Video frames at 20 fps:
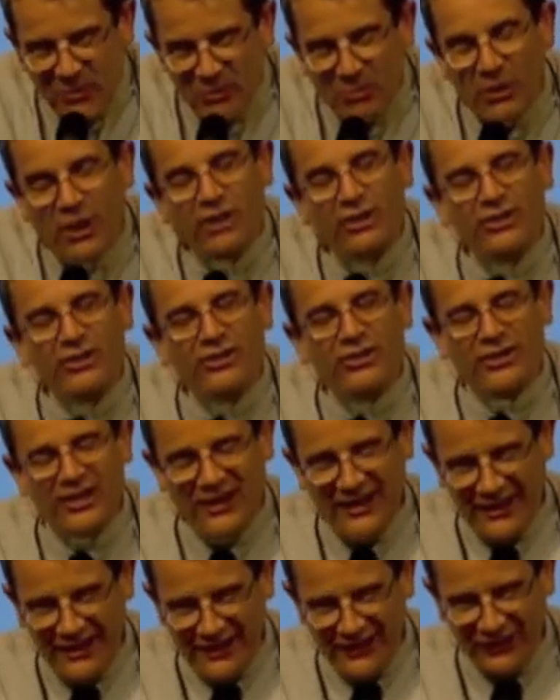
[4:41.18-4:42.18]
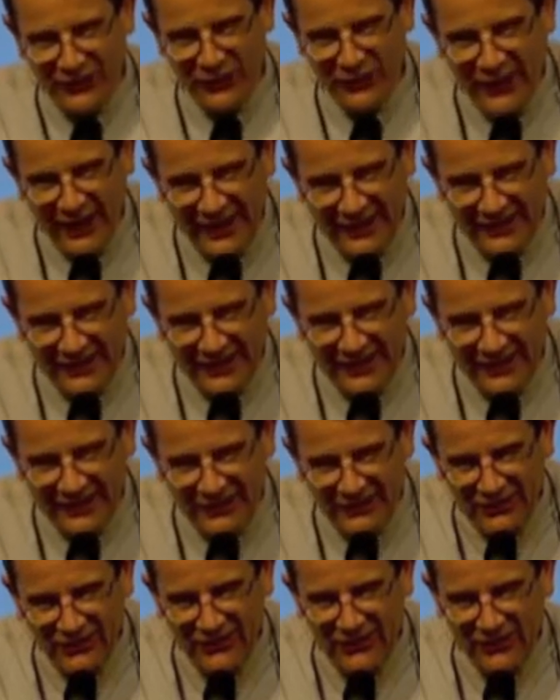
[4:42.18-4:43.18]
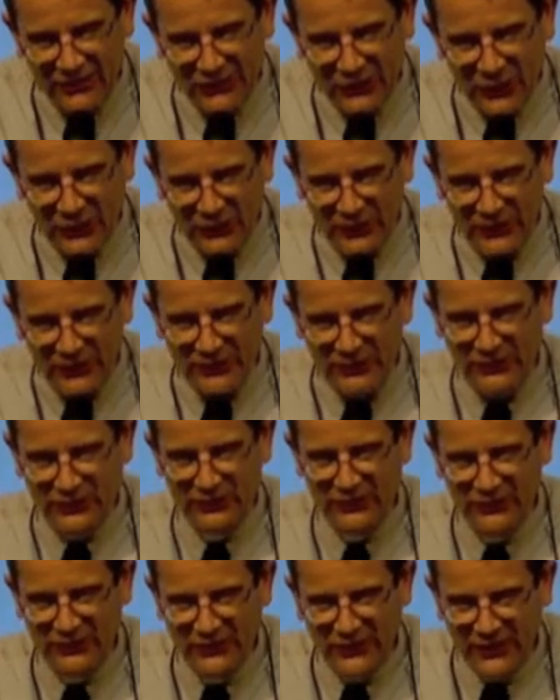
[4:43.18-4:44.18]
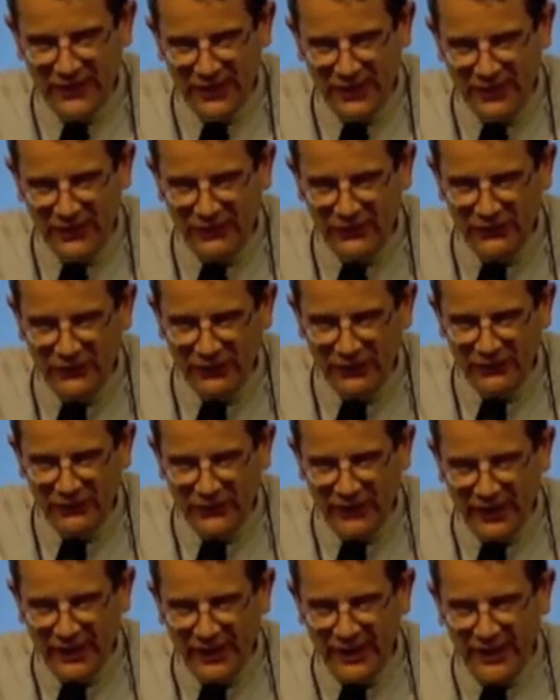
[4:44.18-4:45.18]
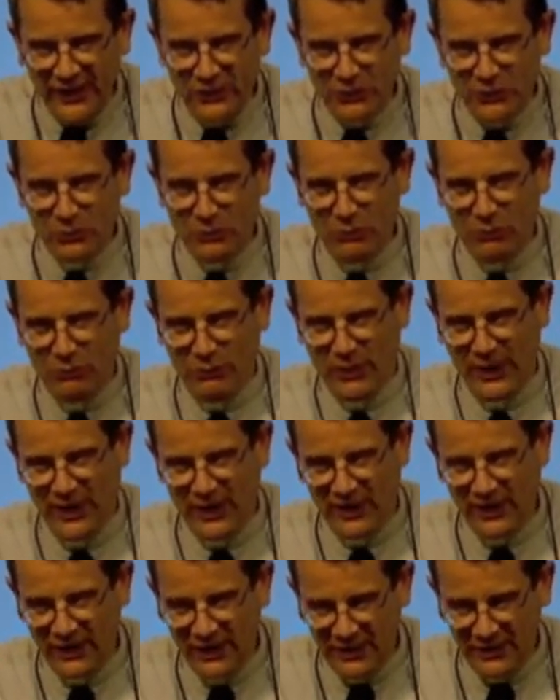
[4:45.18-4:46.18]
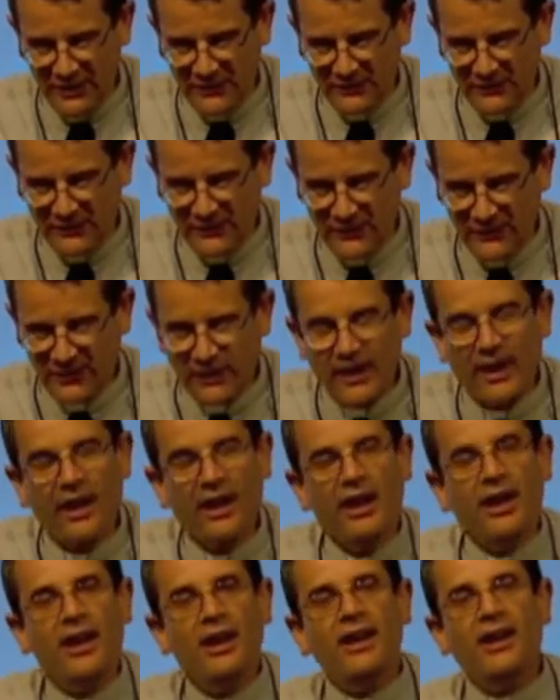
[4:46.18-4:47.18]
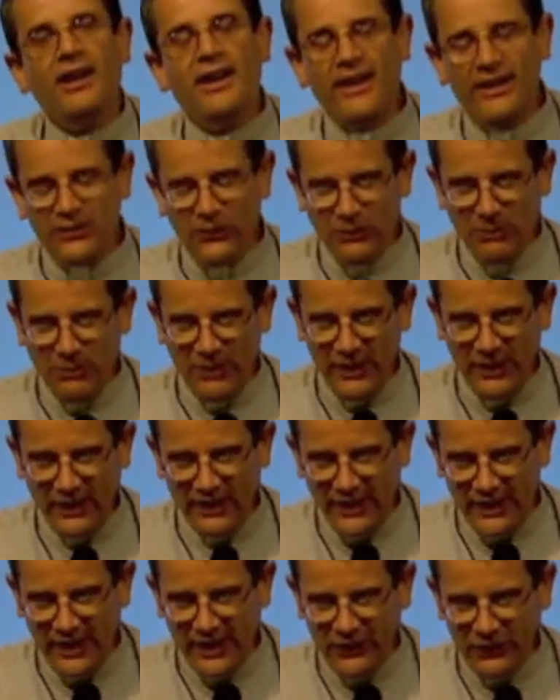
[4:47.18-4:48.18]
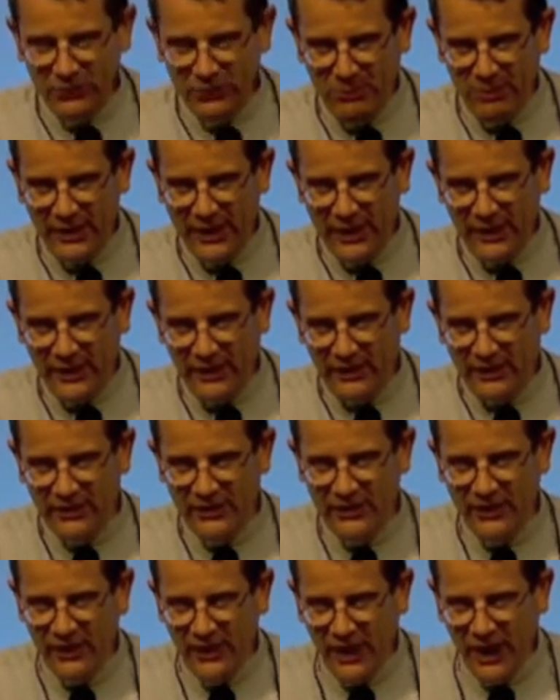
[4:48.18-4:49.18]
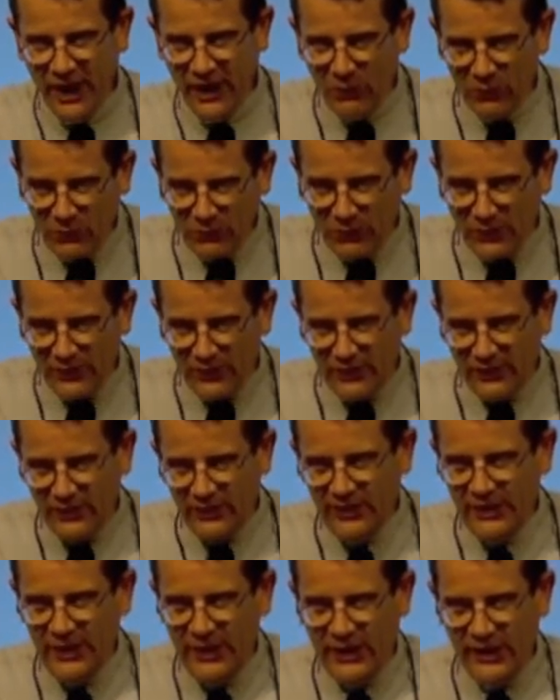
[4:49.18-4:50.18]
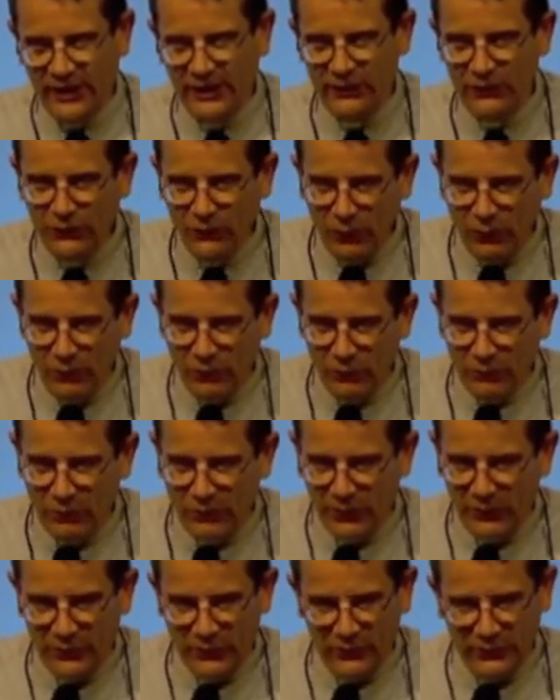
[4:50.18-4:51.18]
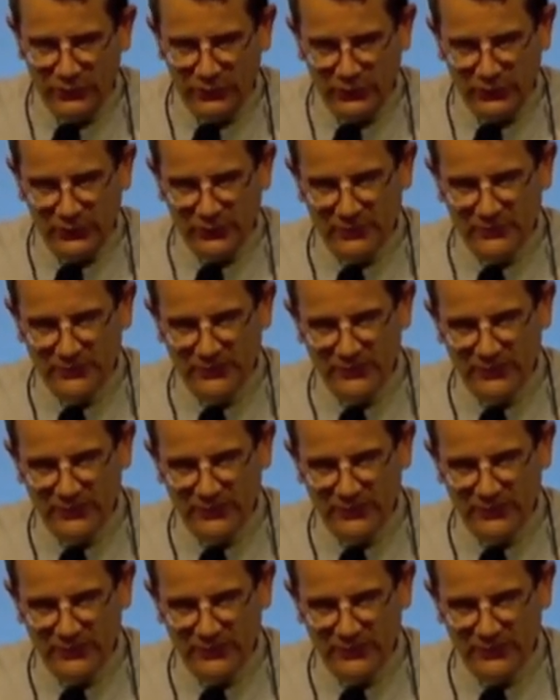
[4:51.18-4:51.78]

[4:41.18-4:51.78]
But the catechist noticed his desire to pray. Let me explain how it all works.